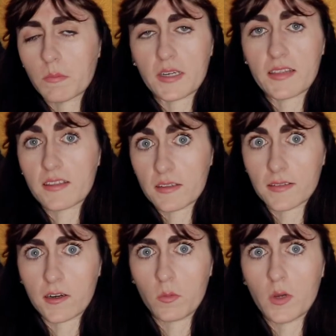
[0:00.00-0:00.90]
But in this
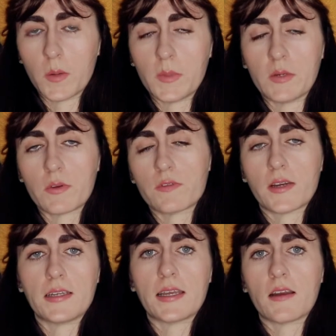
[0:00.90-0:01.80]
little moment, we
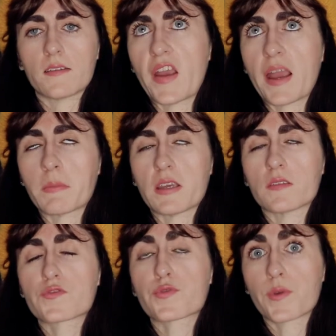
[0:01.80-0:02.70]
find out
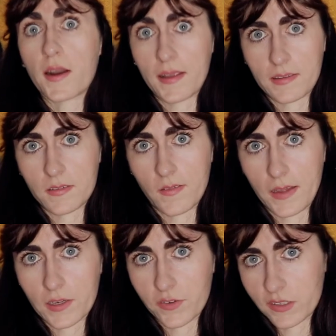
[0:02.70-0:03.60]
Abby's trying to
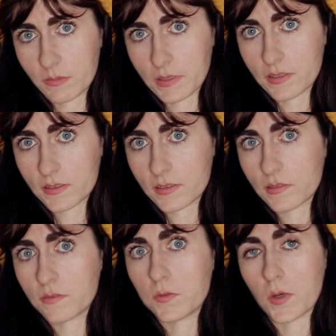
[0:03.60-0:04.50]
like Christmas
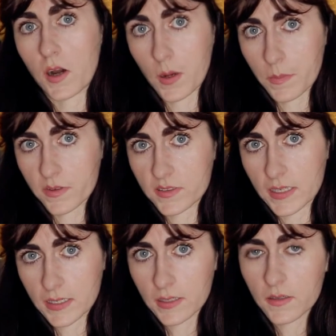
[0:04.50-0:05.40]
for Harper's
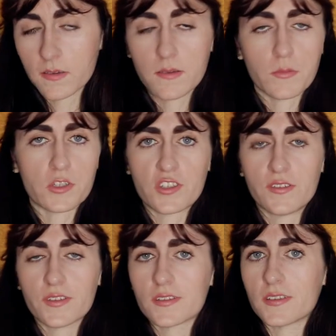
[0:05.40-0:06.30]
sake, but
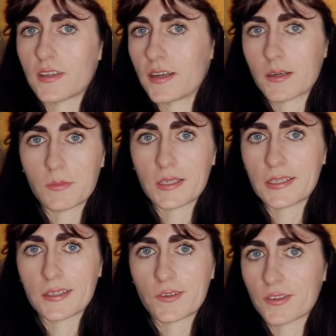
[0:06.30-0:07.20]
she's just not a
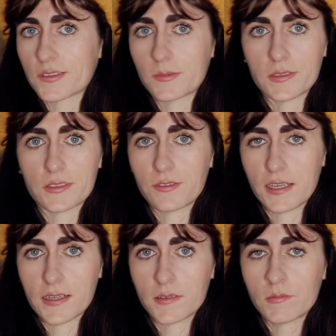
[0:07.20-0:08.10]
big Christmas
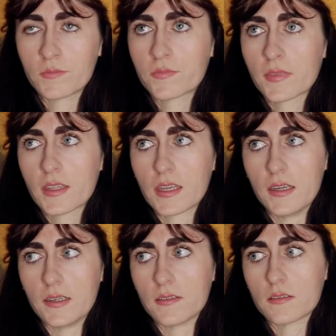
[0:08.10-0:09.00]
fan.
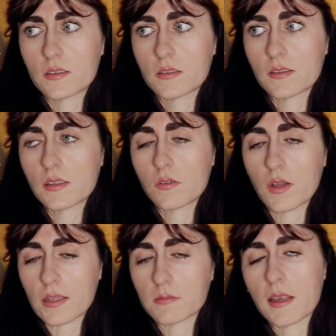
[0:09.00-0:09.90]
And
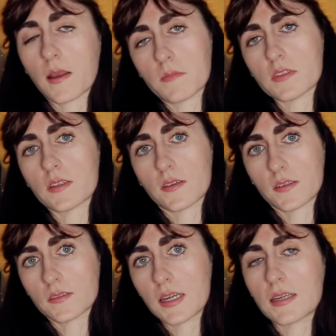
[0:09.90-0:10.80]
as we come to
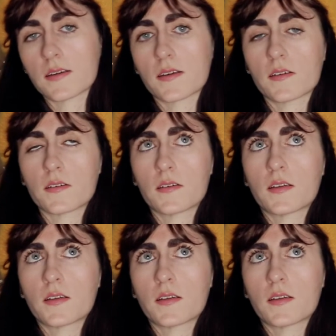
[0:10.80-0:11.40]
learn later,